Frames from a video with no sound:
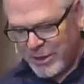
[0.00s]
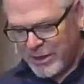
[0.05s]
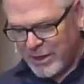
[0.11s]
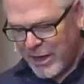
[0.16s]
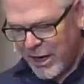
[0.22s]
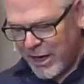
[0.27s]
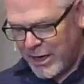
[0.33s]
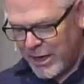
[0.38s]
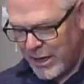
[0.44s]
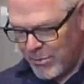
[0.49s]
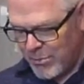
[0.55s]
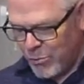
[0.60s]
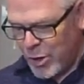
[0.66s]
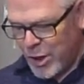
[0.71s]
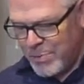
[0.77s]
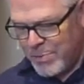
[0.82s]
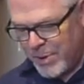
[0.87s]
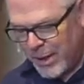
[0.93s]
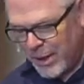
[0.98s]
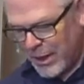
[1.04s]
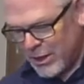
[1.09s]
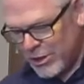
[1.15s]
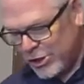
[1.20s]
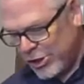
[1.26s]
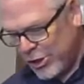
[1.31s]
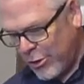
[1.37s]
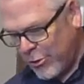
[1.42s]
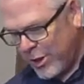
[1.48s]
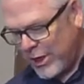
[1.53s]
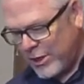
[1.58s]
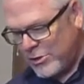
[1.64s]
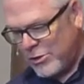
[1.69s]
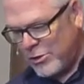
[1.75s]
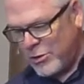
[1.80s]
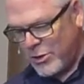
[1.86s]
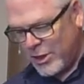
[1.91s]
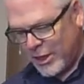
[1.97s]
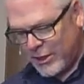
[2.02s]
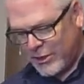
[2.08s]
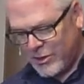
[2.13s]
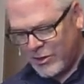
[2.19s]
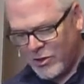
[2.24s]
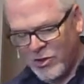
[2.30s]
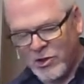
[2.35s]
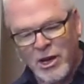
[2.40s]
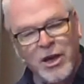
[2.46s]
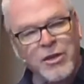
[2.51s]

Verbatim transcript: beside him, weeping and showing tunics and